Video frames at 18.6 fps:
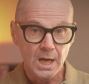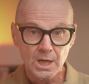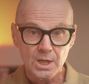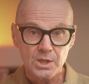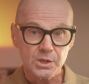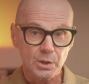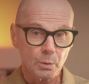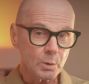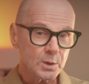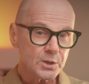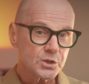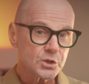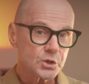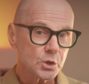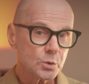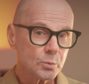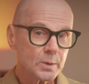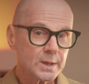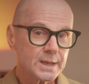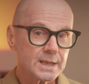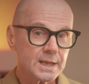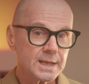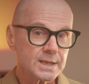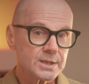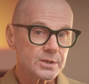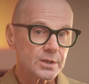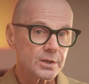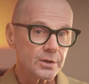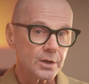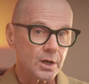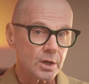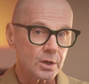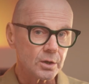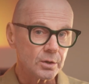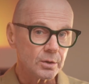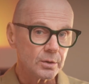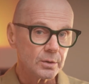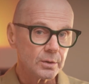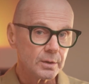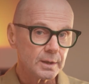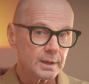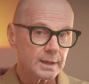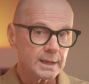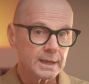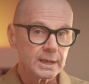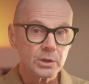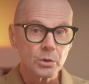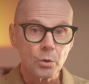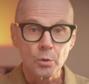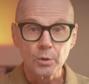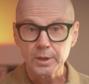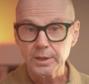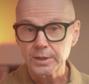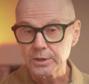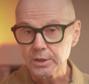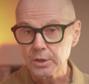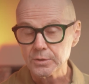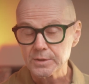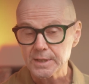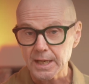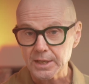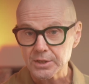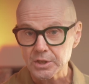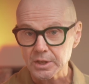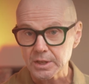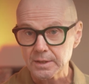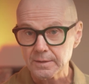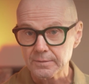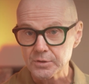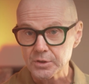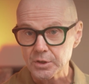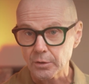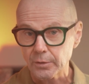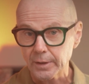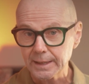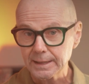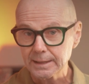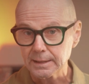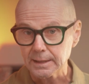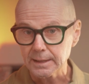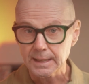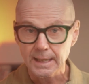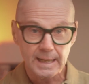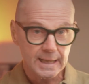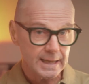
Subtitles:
So what do we need to know in order to use adjectives correctly?